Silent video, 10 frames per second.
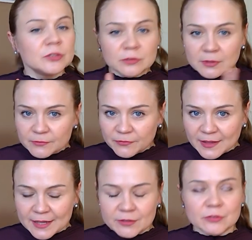Do not
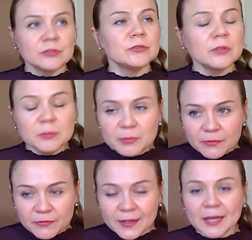flatter, do not
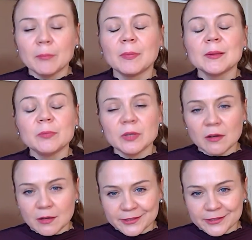be fake, but be